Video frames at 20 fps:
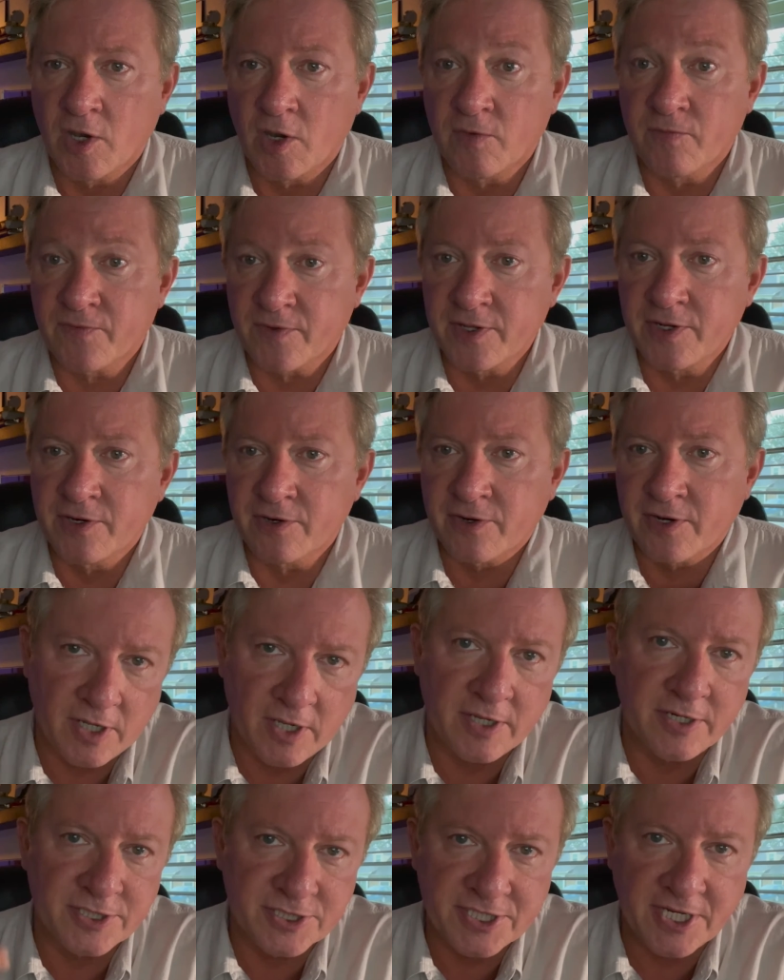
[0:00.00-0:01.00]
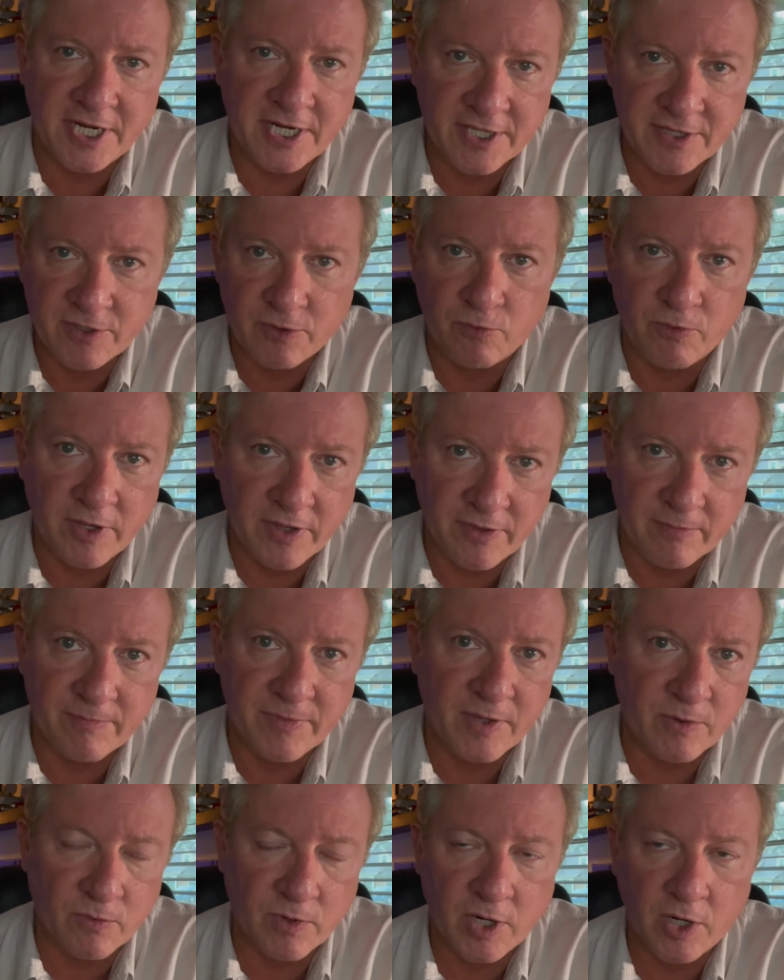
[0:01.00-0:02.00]
Hopefully you're understanding the rhythm
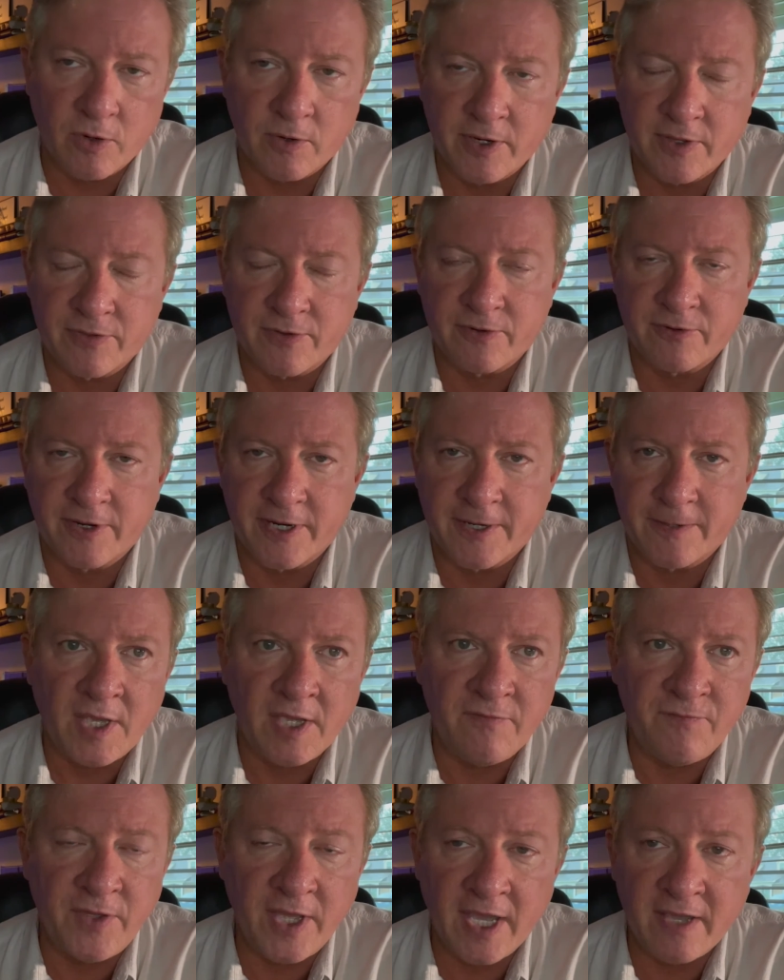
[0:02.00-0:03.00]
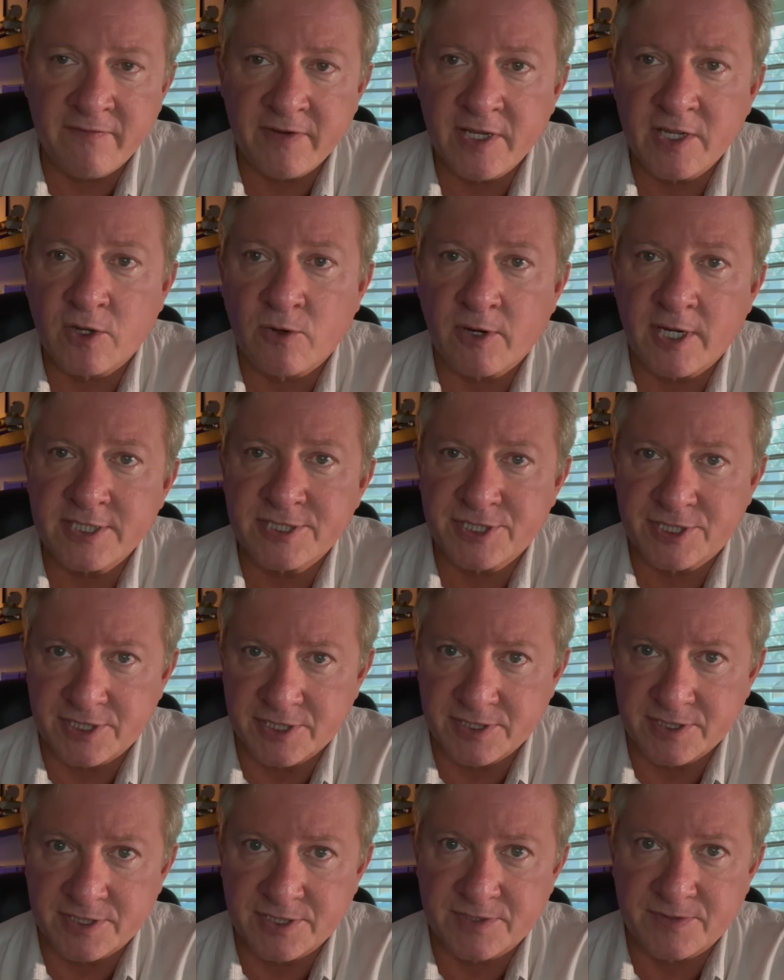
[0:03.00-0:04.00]
that we're going through here. If you have any
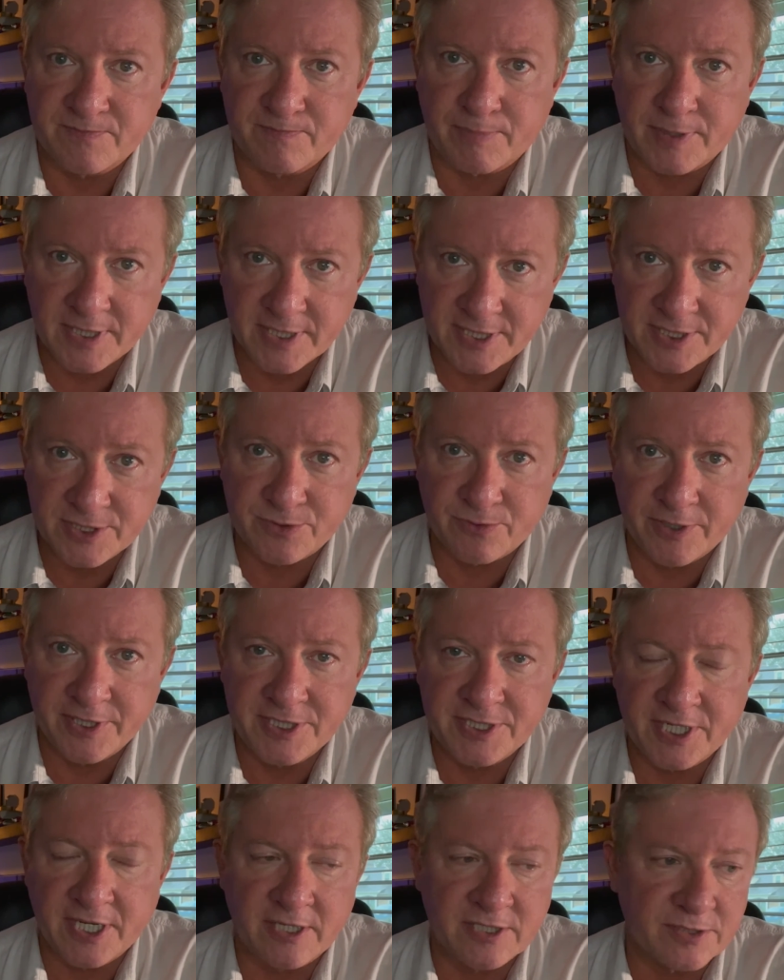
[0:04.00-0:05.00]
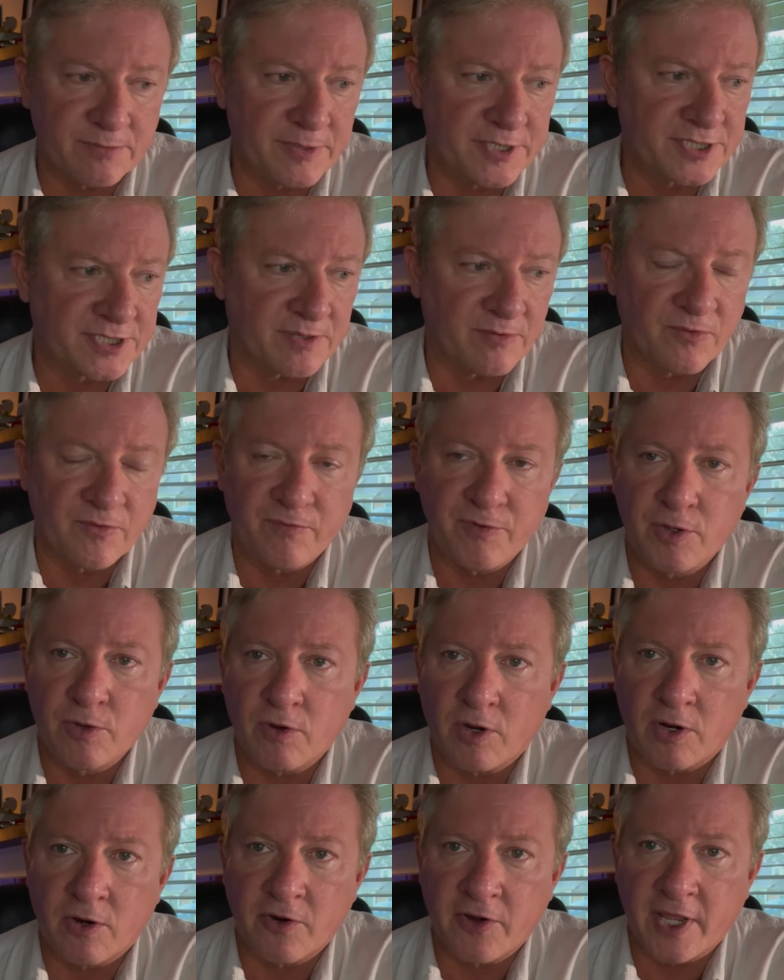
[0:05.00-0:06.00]
questions, please reach out to me. Some of you
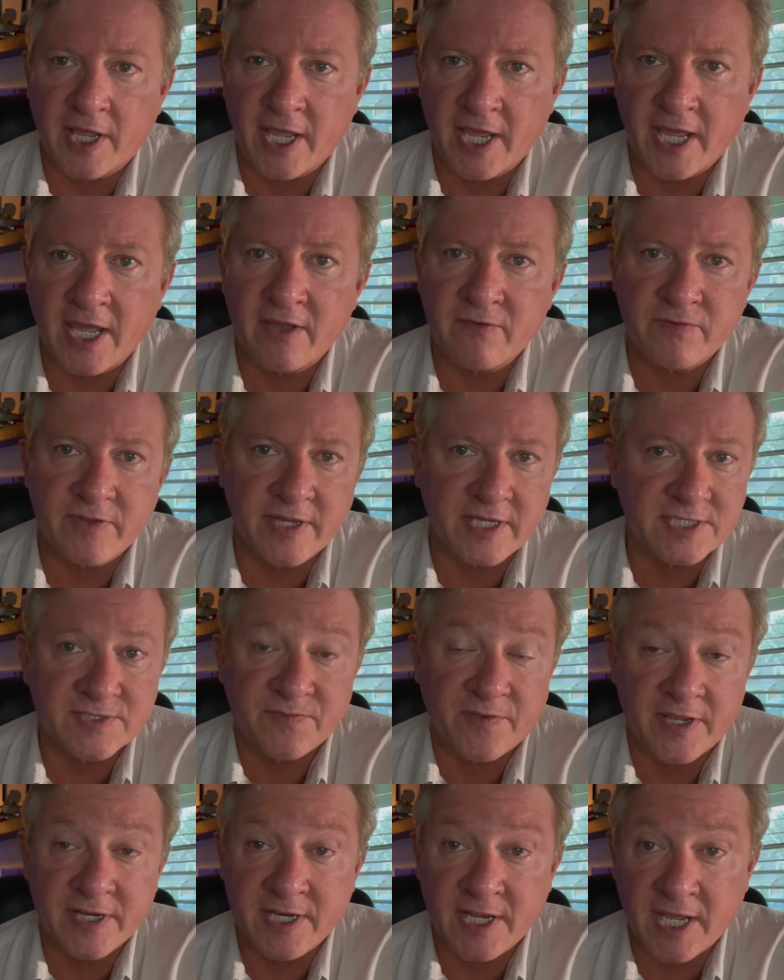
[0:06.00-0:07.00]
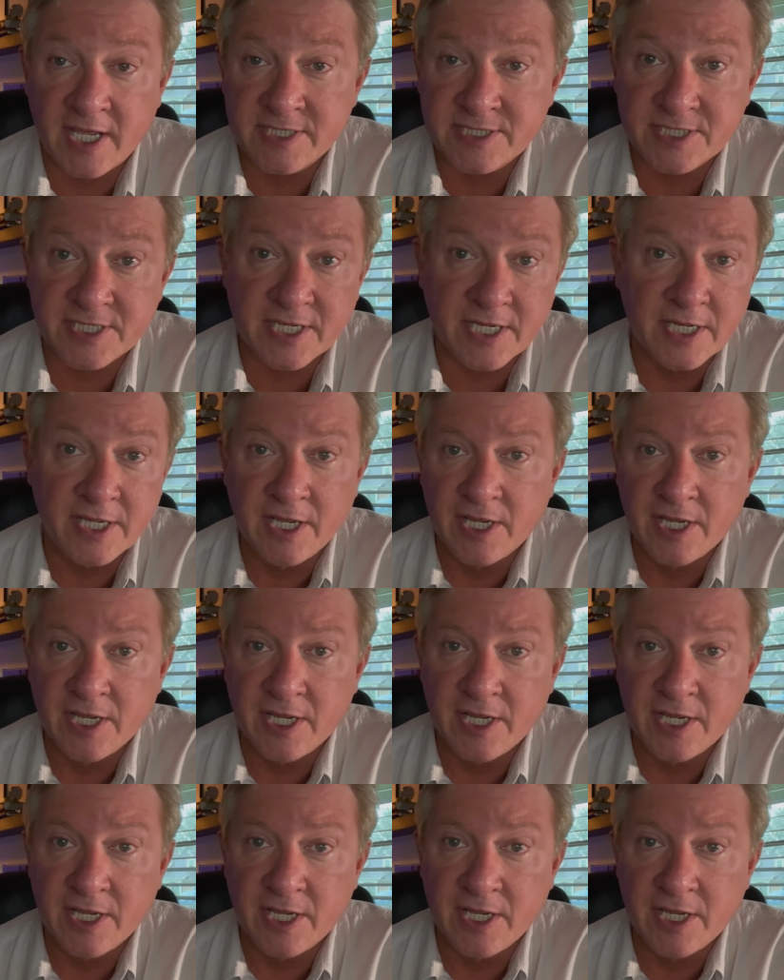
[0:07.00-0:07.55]
already have, and that's fantastic.